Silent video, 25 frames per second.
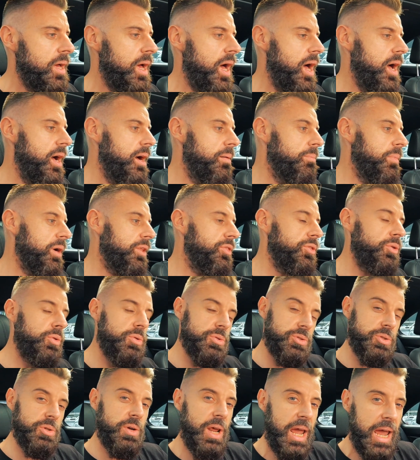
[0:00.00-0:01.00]
Uh, my
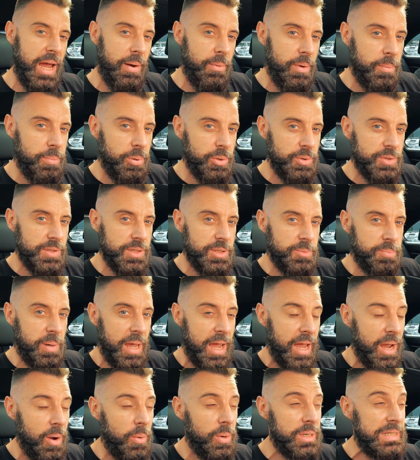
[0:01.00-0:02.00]
thoughts on how it puts its
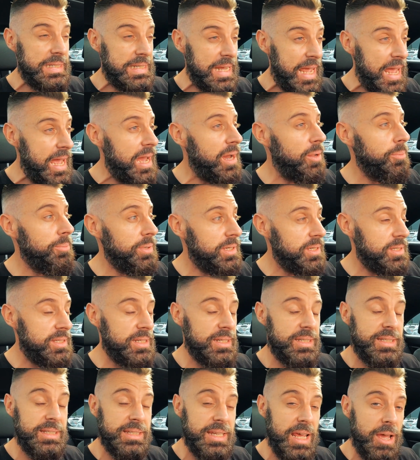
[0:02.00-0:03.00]
power down, because
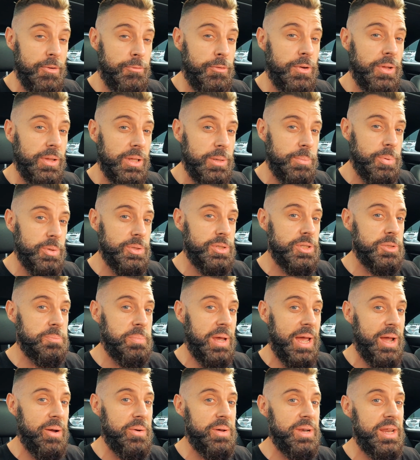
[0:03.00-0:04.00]
it definitely puts its
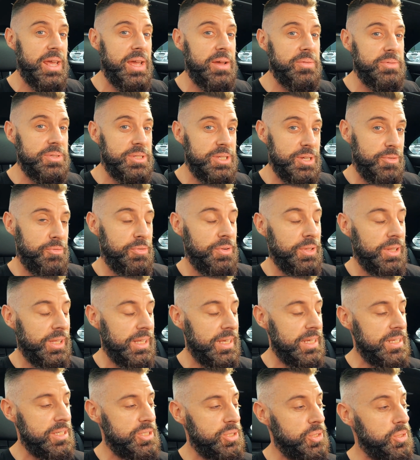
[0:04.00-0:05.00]
power down
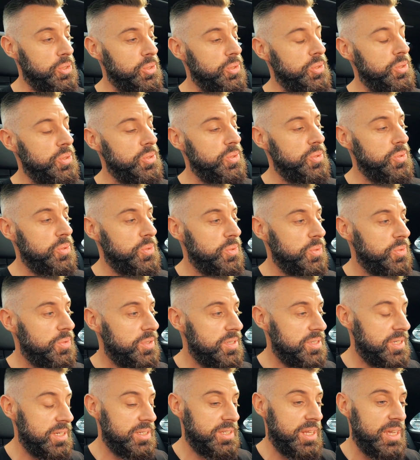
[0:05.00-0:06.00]
differently to
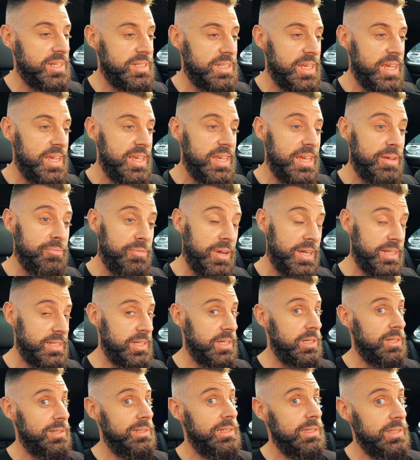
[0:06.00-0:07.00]
the 6AT. In fact,
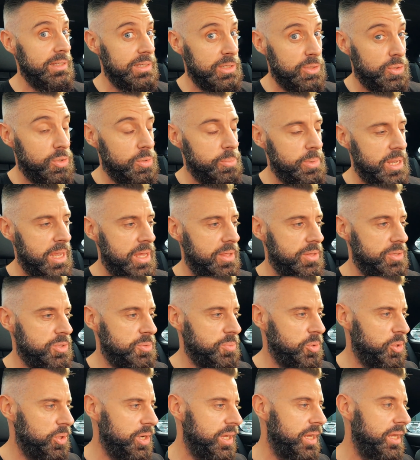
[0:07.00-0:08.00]
it nearly caught me out this
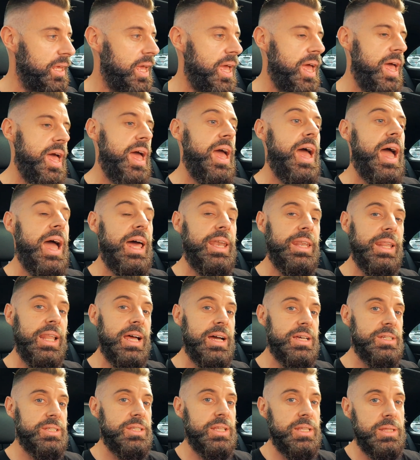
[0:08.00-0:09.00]
morning. And
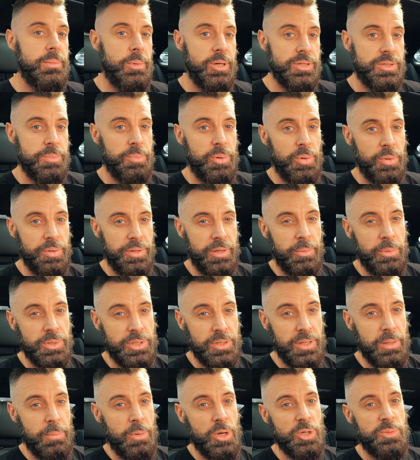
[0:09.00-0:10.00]
lastly, the most important thing, which
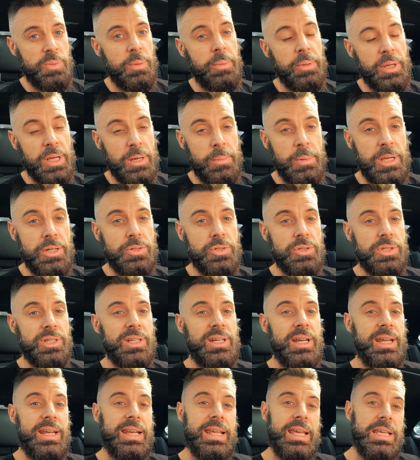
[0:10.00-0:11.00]
I think most people are going to be
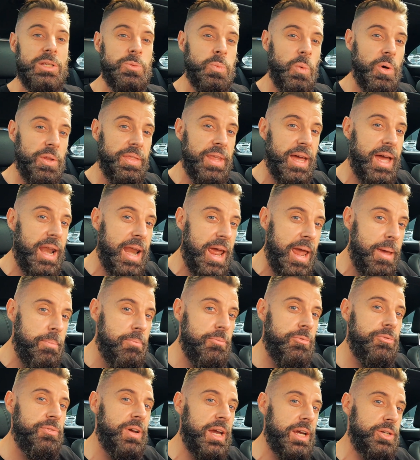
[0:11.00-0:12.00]
interested in, is what that
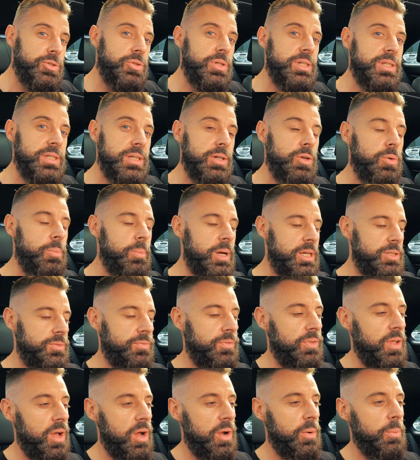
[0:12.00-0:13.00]
Mfactory single mass
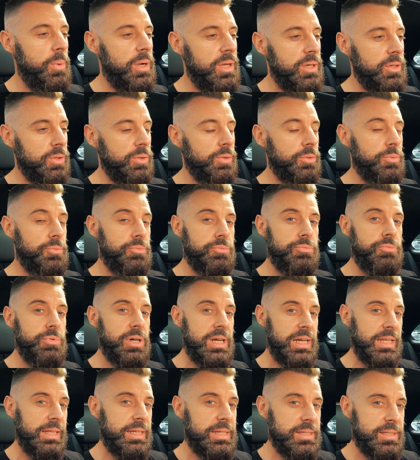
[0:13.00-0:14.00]
flywheel
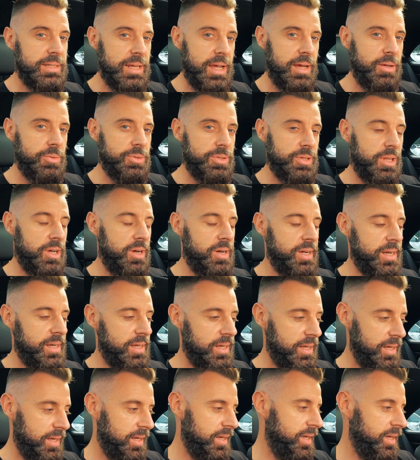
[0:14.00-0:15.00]
really sounds like.